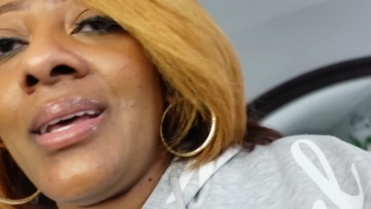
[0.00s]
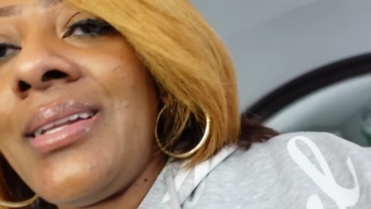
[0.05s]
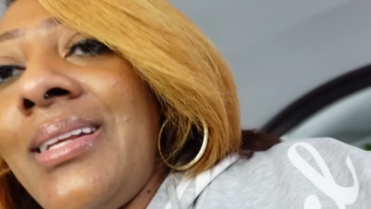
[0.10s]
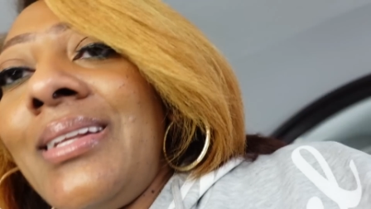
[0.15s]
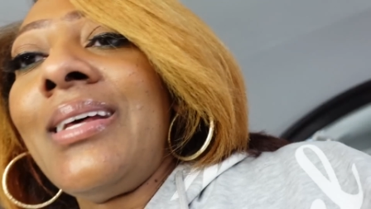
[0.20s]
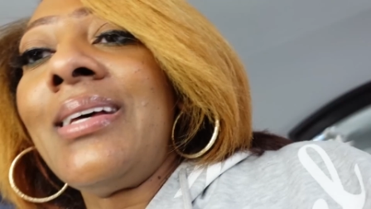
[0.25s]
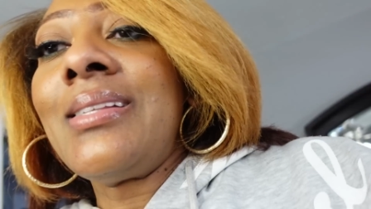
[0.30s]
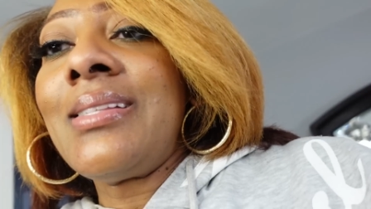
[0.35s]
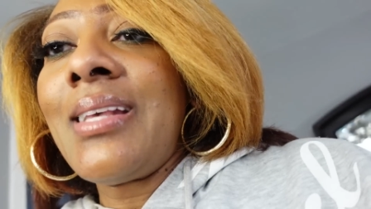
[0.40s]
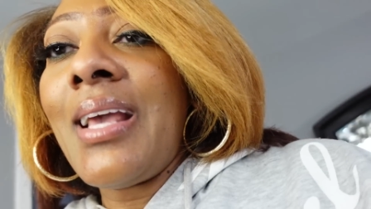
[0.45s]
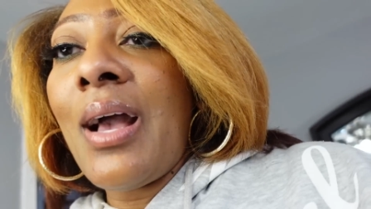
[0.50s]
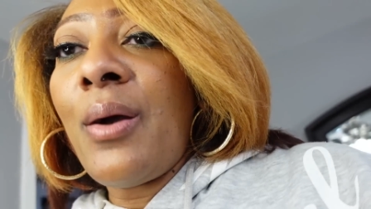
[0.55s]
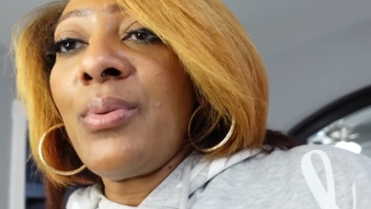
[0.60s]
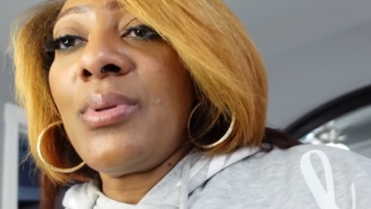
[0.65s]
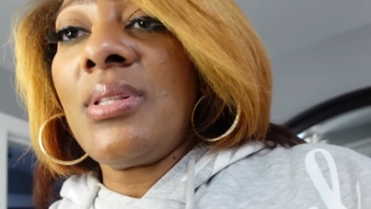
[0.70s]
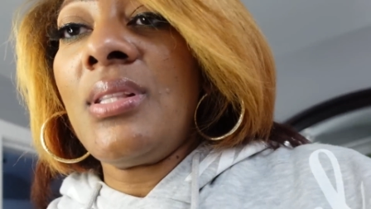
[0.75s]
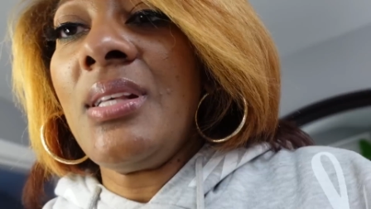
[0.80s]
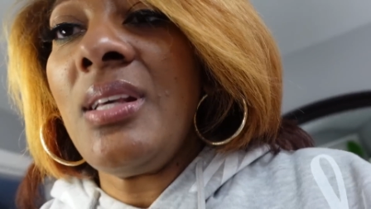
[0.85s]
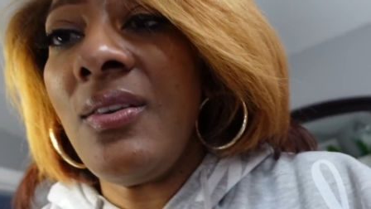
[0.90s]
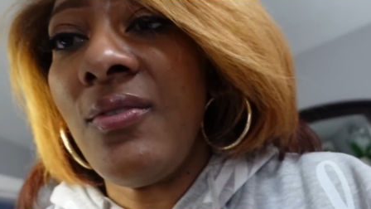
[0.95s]
didn't i say i
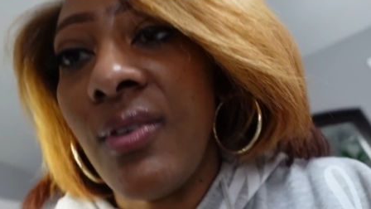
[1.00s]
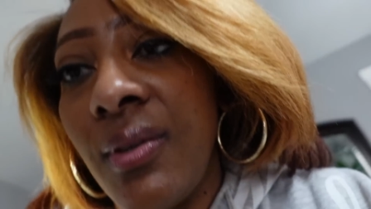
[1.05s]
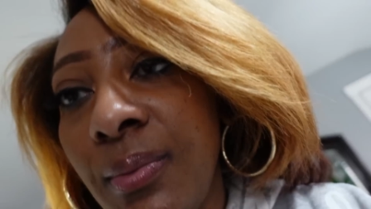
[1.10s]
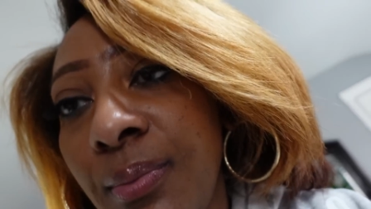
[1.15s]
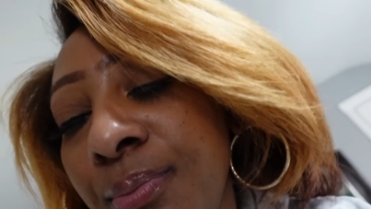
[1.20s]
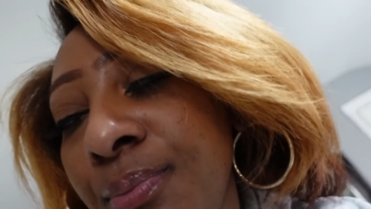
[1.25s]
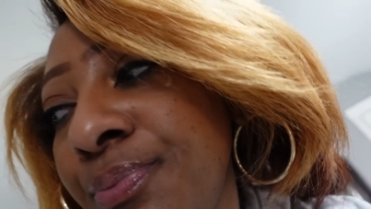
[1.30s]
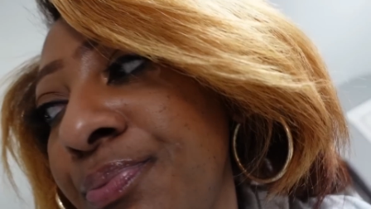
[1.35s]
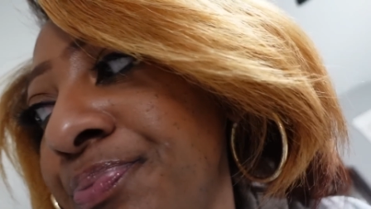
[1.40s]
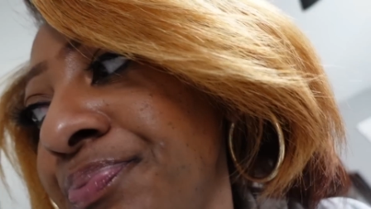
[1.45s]
was leaving